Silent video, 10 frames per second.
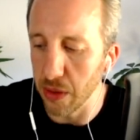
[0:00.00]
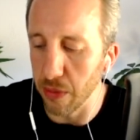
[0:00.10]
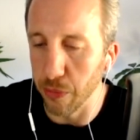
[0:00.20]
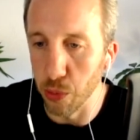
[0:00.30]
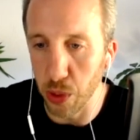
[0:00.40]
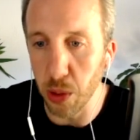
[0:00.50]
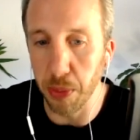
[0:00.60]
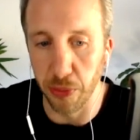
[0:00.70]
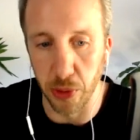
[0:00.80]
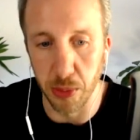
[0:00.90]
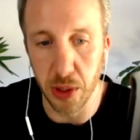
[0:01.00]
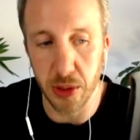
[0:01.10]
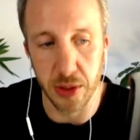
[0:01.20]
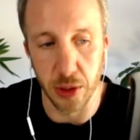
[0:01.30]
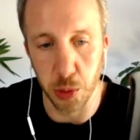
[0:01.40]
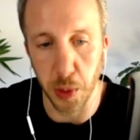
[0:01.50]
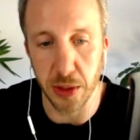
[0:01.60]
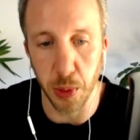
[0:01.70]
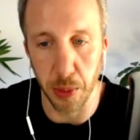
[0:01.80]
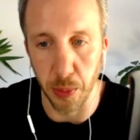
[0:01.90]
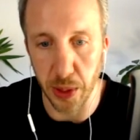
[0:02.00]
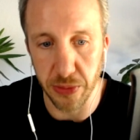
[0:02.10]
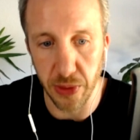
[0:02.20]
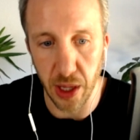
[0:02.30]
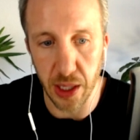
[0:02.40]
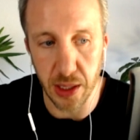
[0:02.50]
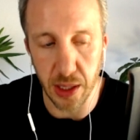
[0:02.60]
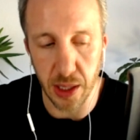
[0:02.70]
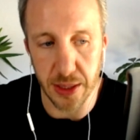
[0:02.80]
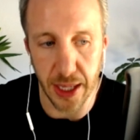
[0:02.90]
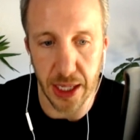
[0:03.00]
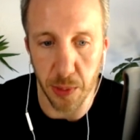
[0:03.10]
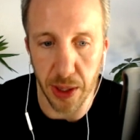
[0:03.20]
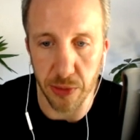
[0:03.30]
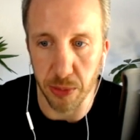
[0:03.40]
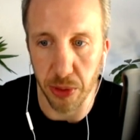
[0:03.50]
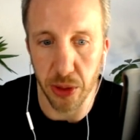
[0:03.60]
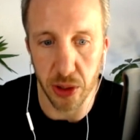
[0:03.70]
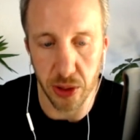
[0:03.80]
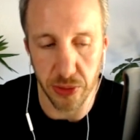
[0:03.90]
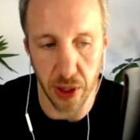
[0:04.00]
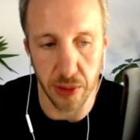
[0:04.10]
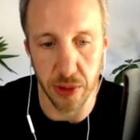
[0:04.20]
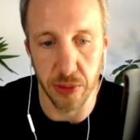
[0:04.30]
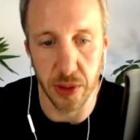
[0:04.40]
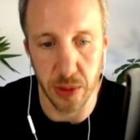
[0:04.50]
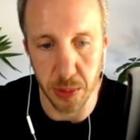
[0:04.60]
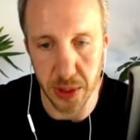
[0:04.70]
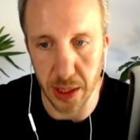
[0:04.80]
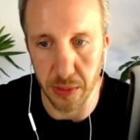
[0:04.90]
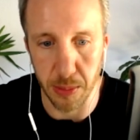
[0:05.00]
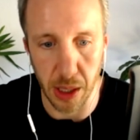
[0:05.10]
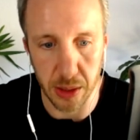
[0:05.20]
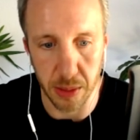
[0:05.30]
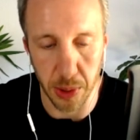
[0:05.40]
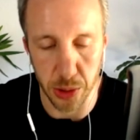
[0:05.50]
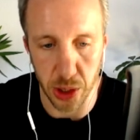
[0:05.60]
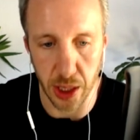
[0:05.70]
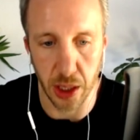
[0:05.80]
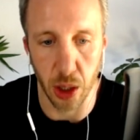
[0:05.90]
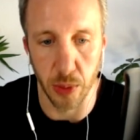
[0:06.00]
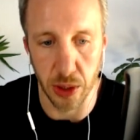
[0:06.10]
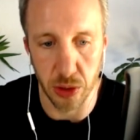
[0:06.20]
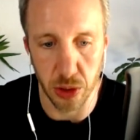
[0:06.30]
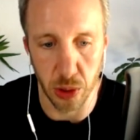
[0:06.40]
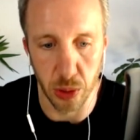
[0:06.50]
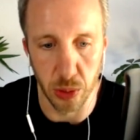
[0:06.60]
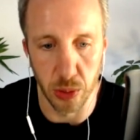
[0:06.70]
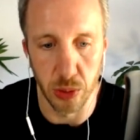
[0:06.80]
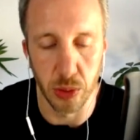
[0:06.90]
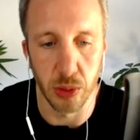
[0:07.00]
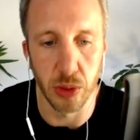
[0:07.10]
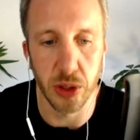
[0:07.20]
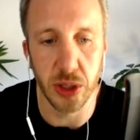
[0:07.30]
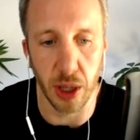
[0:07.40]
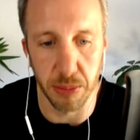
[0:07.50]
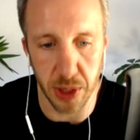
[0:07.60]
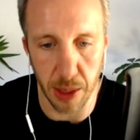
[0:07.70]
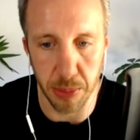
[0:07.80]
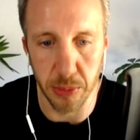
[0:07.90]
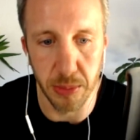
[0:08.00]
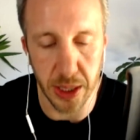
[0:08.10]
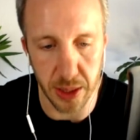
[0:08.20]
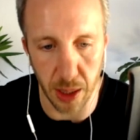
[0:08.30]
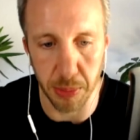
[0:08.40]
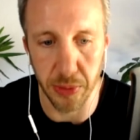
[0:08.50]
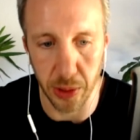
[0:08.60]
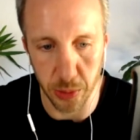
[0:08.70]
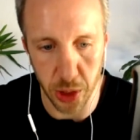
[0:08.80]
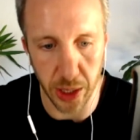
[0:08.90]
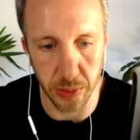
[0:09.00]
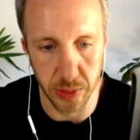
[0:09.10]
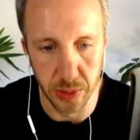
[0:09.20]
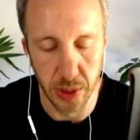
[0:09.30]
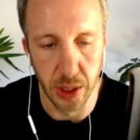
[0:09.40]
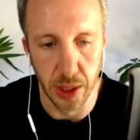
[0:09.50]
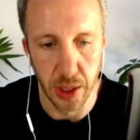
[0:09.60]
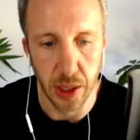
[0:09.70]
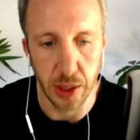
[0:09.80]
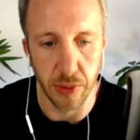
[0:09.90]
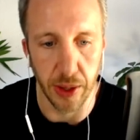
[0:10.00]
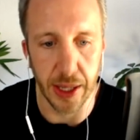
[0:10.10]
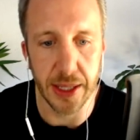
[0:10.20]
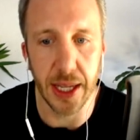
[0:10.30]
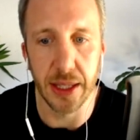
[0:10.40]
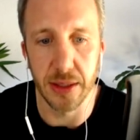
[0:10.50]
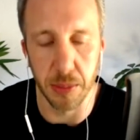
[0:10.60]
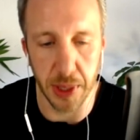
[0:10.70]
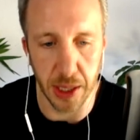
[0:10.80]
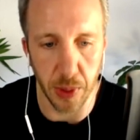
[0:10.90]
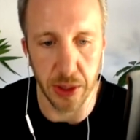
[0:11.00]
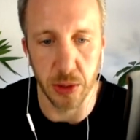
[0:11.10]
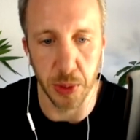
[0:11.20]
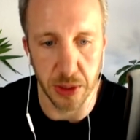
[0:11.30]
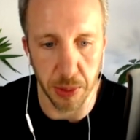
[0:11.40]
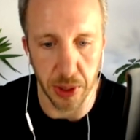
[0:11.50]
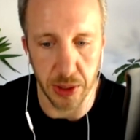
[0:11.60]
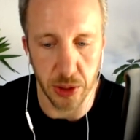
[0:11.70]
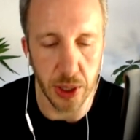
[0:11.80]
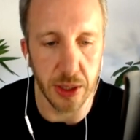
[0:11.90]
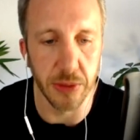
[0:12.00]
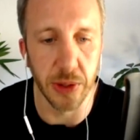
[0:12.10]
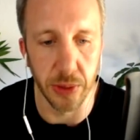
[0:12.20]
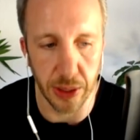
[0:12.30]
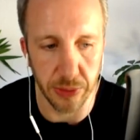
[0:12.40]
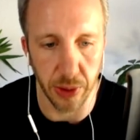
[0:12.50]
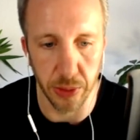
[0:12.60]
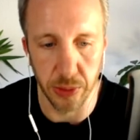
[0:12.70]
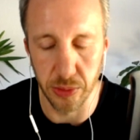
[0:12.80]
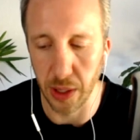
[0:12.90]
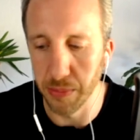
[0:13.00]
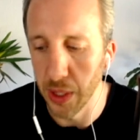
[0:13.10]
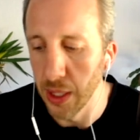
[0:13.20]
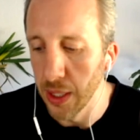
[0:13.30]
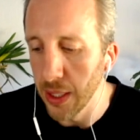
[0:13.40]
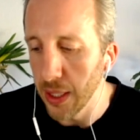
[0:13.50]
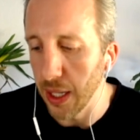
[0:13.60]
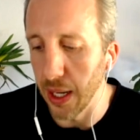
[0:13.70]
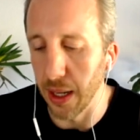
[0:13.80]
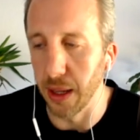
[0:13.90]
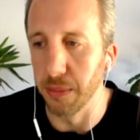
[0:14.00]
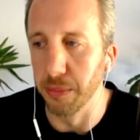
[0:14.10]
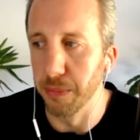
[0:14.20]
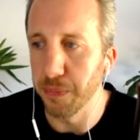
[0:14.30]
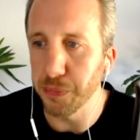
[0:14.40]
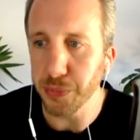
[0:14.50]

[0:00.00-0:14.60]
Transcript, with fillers: for real performance, the sweet spot we find is anywhere from thirty-five to fifty percent of the marketing budget going to some type of mid to upper funnel channel. Right, that tends to be where the sweet spot is. You need to fill that funnel, right? Um,